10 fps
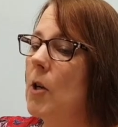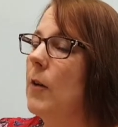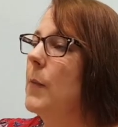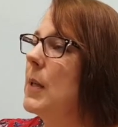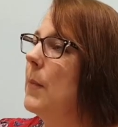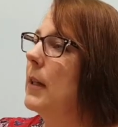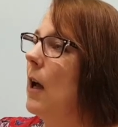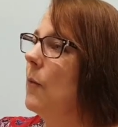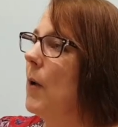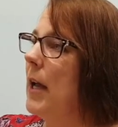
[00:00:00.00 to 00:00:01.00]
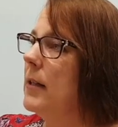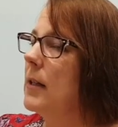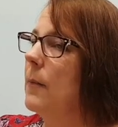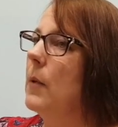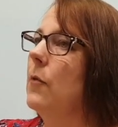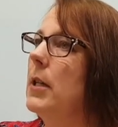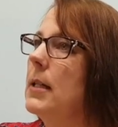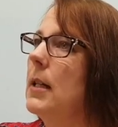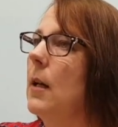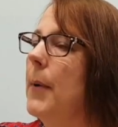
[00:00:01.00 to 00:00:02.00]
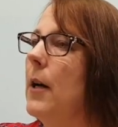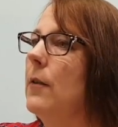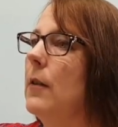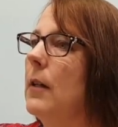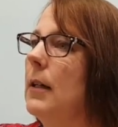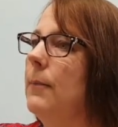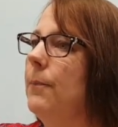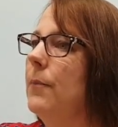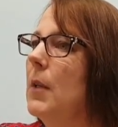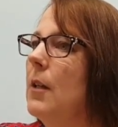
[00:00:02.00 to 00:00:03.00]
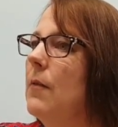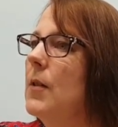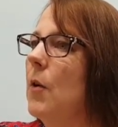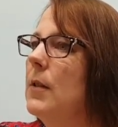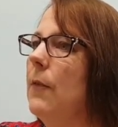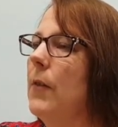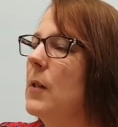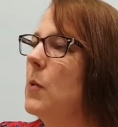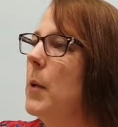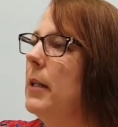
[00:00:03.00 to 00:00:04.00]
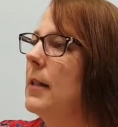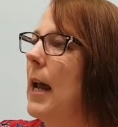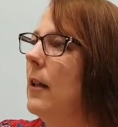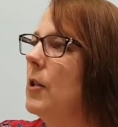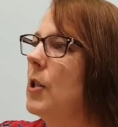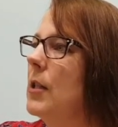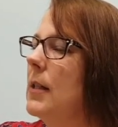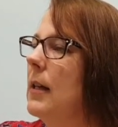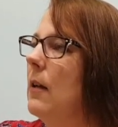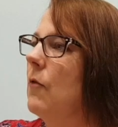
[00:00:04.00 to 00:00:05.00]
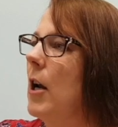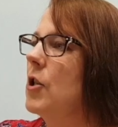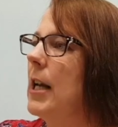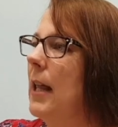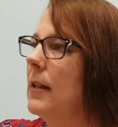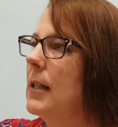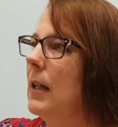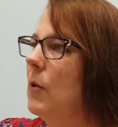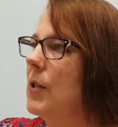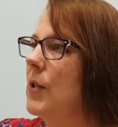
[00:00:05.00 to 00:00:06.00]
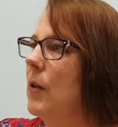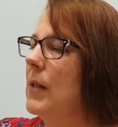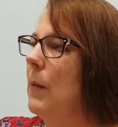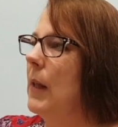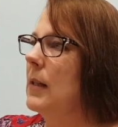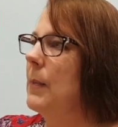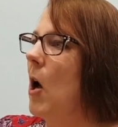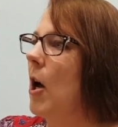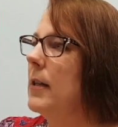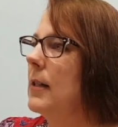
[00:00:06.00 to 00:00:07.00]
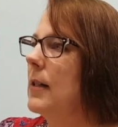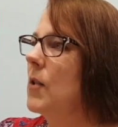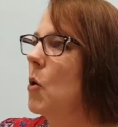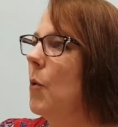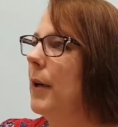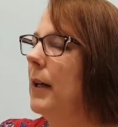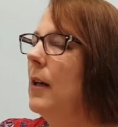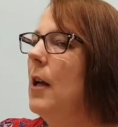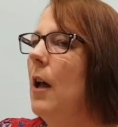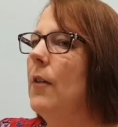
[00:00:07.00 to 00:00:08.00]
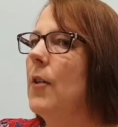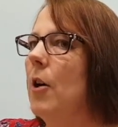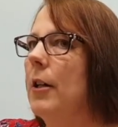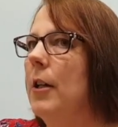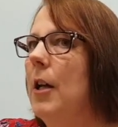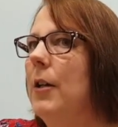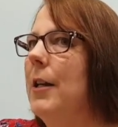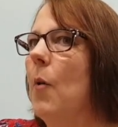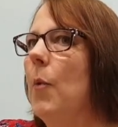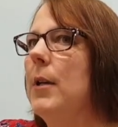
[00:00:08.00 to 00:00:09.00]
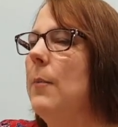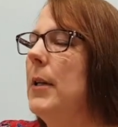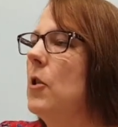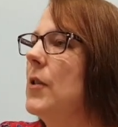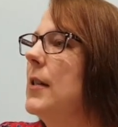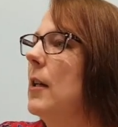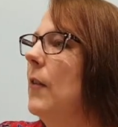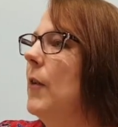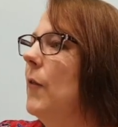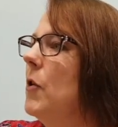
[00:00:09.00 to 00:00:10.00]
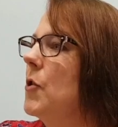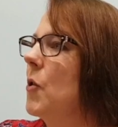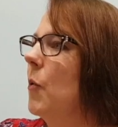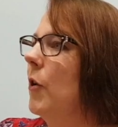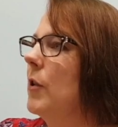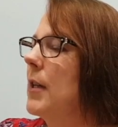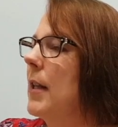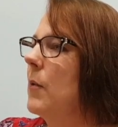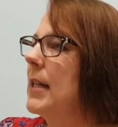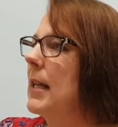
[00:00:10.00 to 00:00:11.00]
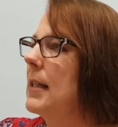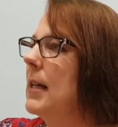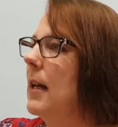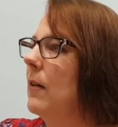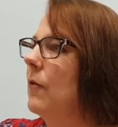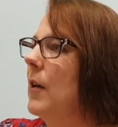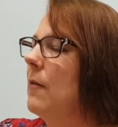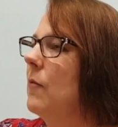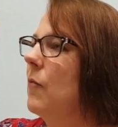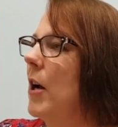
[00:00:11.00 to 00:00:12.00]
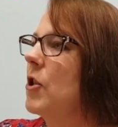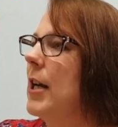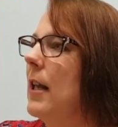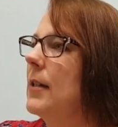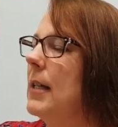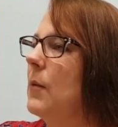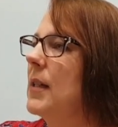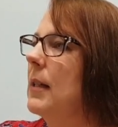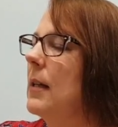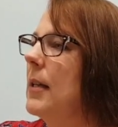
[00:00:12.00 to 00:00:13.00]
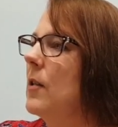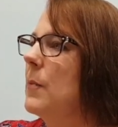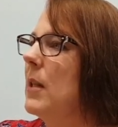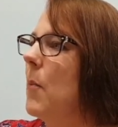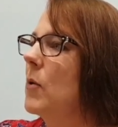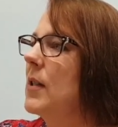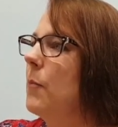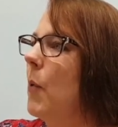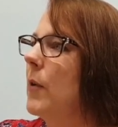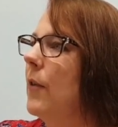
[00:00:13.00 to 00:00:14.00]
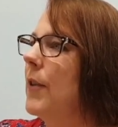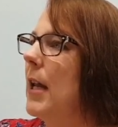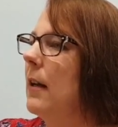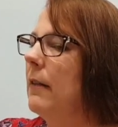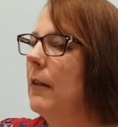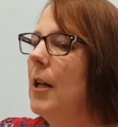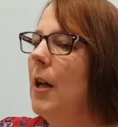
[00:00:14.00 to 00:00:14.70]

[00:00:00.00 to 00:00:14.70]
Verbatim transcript: started from something that I read. I've been reading about um, sort of the difference between intelligence and rationality, which is sort of something that's behind in the story. And thought, you know, wouldn't it be interesting if in a future world they were testing and rationality was considered to be the most important thing and